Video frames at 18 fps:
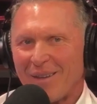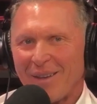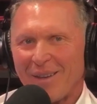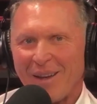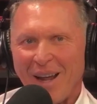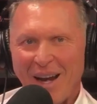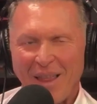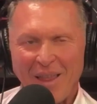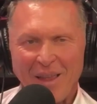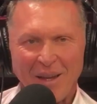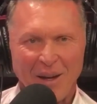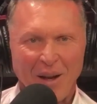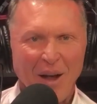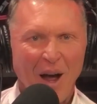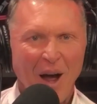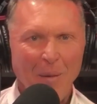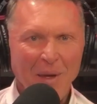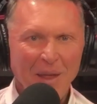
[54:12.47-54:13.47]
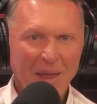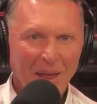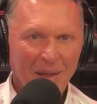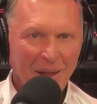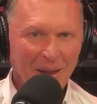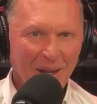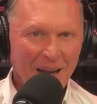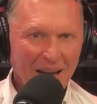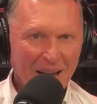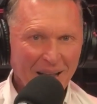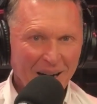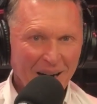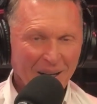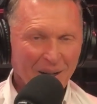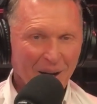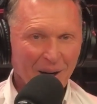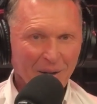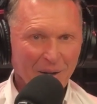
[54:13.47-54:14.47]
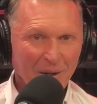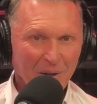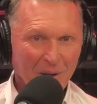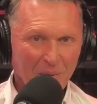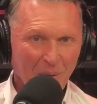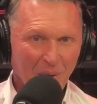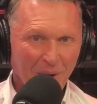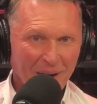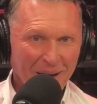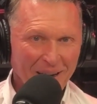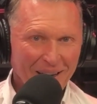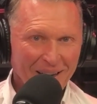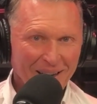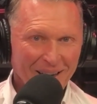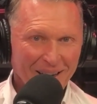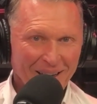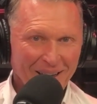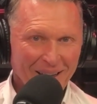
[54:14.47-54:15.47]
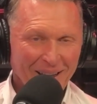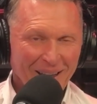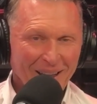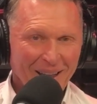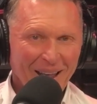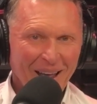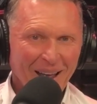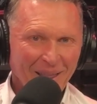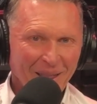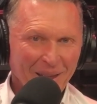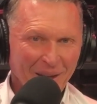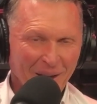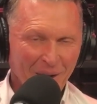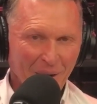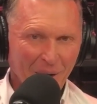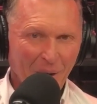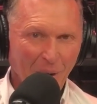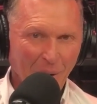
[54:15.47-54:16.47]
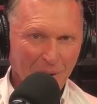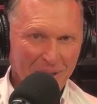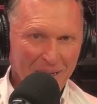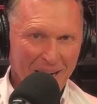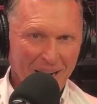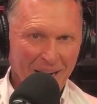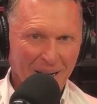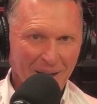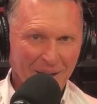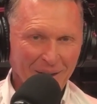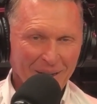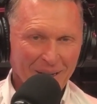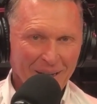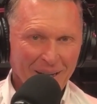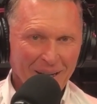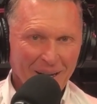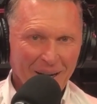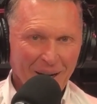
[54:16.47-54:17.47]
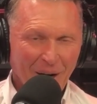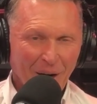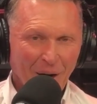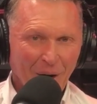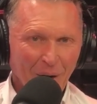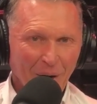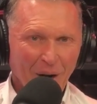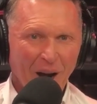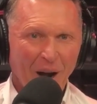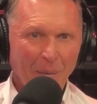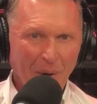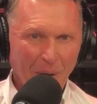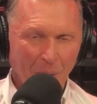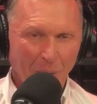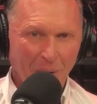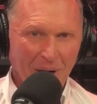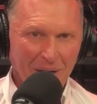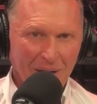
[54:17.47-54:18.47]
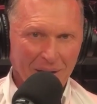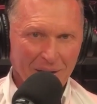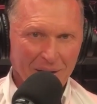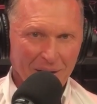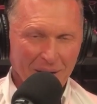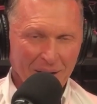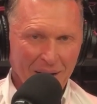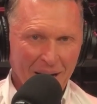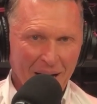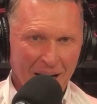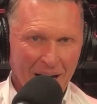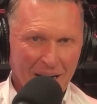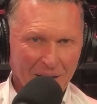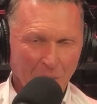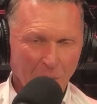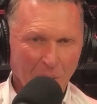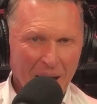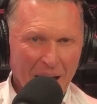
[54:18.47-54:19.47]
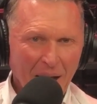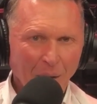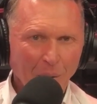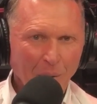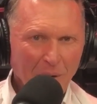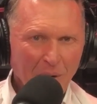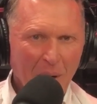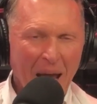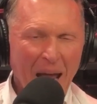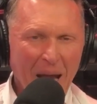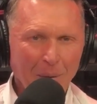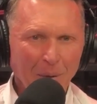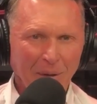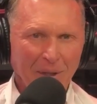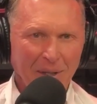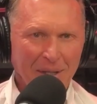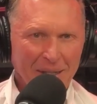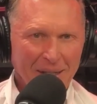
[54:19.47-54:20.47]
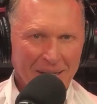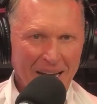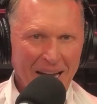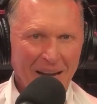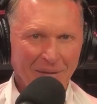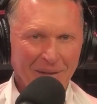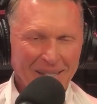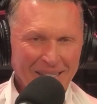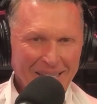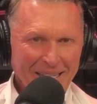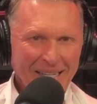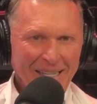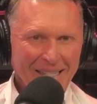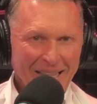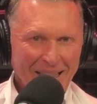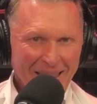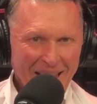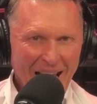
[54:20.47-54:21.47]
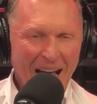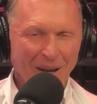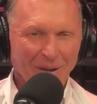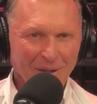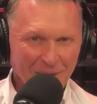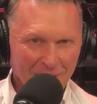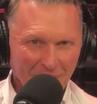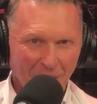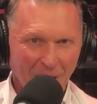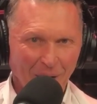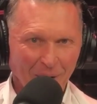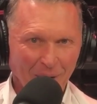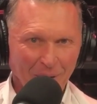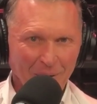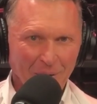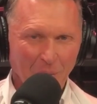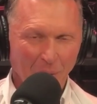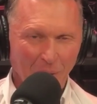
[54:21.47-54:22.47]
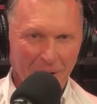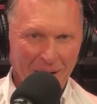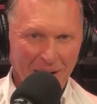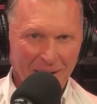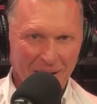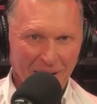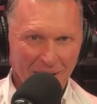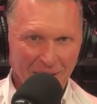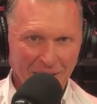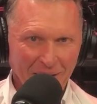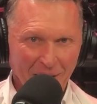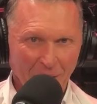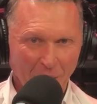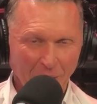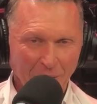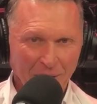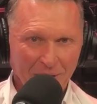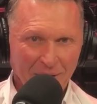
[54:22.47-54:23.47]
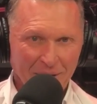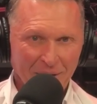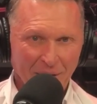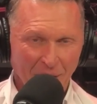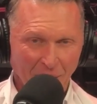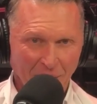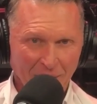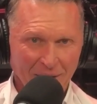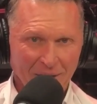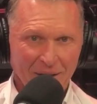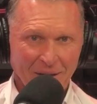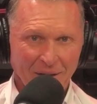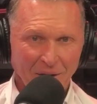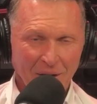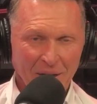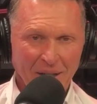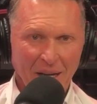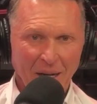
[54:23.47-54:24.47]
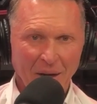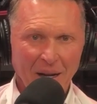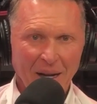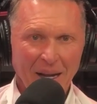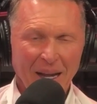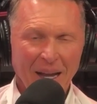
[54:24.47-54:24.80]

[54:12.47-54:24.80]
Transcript: kind of the comment that the lady that I talked to this morning at the hotel, her comment was that I said, well, how were you able to save $6,000 working at Dunkin' Donuts? And she said,